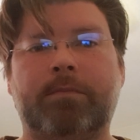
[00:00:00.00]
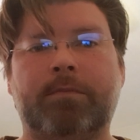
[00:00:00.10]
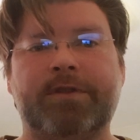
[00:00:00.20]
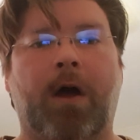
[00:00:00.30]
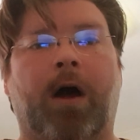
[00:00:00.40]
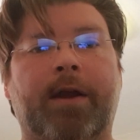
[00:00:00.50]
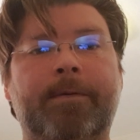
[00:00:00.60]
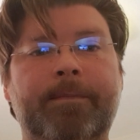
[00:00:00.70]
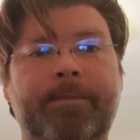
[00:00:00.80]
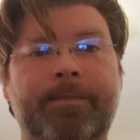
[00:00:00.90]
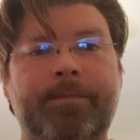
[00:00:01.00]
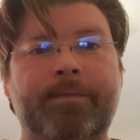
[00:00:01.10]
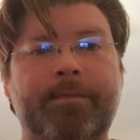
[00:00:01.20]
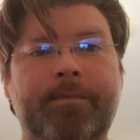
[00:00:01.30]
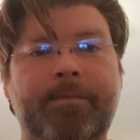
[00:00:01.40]
was gone,
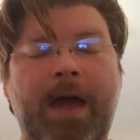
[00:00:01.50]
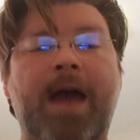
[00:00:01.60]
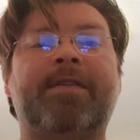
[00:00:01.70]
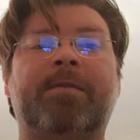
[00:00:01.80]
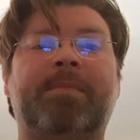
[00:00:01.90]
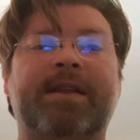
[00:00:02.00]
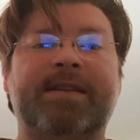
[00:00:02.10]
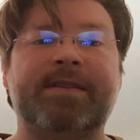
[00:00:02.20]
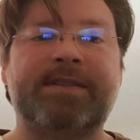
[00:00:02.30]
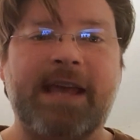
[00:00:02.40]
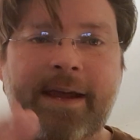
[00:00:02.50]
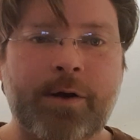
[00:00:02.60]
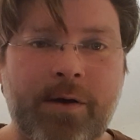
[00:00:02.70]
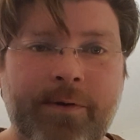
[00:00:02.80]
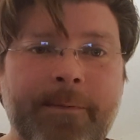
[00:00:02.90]
having been taken
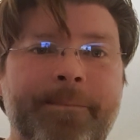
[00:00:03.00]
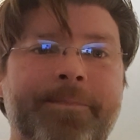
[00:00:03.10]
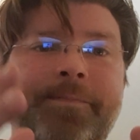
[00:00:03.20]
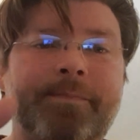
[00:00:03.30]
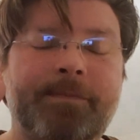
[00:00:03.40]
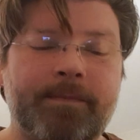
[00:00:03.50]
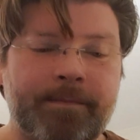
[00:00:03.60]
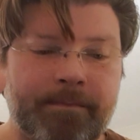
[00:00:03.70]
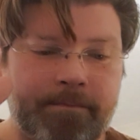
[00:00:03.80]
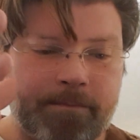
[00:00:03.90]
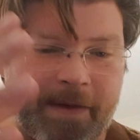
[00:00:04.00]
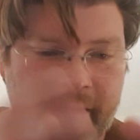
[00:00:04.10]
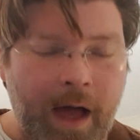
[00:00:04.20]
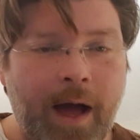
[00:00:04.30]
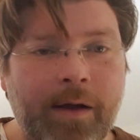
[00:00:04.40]
over by the
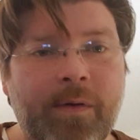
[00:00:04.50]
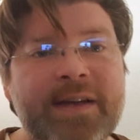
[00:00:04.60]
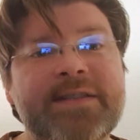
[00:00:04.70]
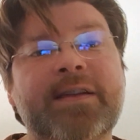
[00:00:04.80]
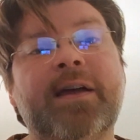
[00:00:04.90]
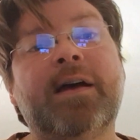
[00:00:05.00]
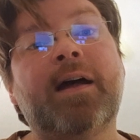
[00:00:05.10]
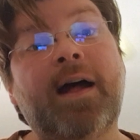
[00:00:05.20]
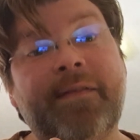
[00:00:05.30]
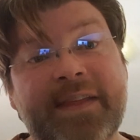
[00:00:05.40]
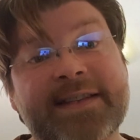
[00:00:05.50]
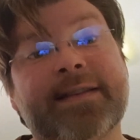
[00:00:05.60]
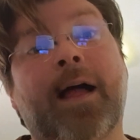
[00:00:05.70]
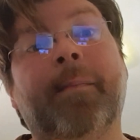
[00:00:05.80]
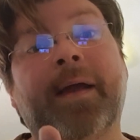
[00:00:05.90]
conquest of the
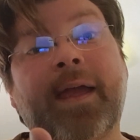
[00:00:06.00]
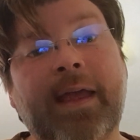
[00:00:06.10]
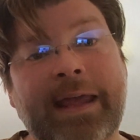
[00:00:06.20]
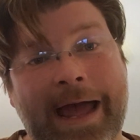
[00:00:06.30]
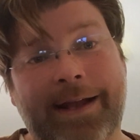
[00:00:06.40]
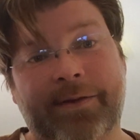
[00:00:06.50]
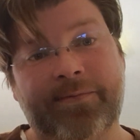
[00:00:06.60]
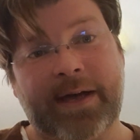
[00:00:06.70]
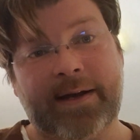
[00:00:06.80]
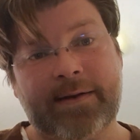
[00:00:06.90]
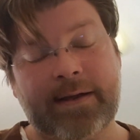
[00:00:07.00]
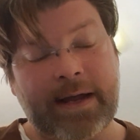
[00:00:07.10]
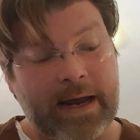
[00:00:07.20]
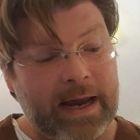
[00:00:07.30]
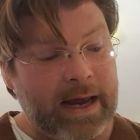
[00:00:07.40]
Islamic Caliphate.
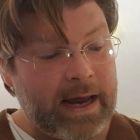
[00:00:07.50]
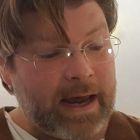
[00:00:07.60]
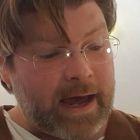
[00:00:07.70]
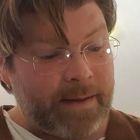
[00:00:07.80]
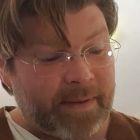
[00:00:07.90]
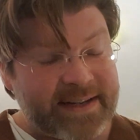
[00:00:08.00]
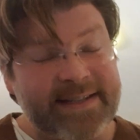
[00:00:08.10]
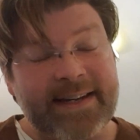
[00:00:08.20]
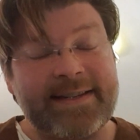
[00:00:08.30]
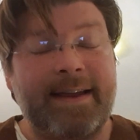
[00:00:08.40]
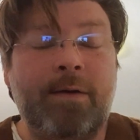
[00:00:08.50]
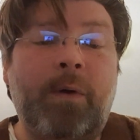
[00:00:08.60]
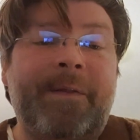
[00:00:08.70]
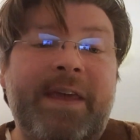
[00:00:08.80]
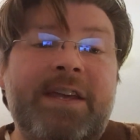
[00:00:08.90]
And by
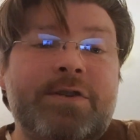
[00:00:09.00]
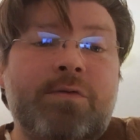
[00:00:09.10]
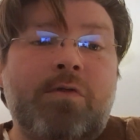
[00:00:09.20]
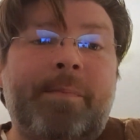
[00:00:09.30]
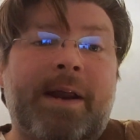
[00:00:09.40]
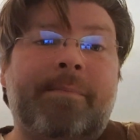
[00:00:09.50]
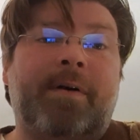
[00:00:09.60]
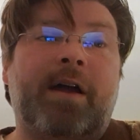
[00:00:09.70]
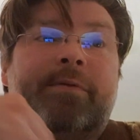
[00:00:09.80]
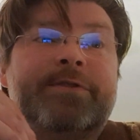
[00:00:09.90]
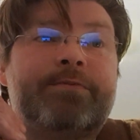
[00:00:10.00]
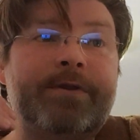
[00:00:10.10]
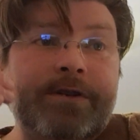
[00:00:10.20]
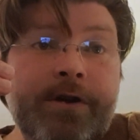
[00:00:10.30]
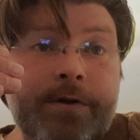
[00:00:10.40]
681, the Eastern Roman Empire was
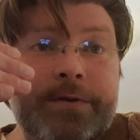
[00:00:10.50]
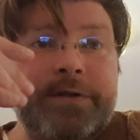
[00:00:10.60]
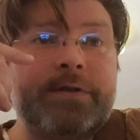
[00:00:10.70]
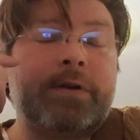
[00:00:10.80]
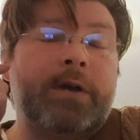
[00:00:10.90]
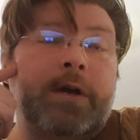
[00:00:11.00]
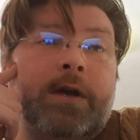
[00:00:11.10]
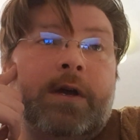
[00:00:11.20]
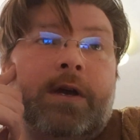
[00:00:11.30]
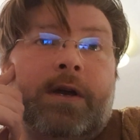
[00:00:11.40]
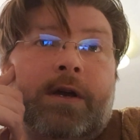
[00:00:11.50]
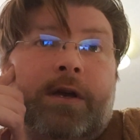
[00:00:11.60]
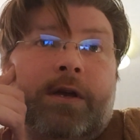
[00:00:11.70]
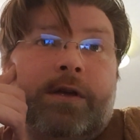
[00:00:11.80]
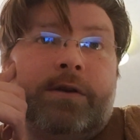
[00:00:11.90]
reduced
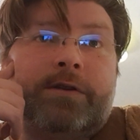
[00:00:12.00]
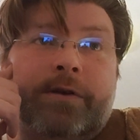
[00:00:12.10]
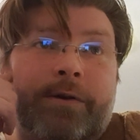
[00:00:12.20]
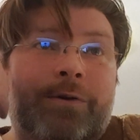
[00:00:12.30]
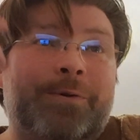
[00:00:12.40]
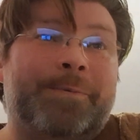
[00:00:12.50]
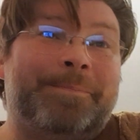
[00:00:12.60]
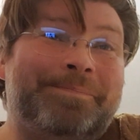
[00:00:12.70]
to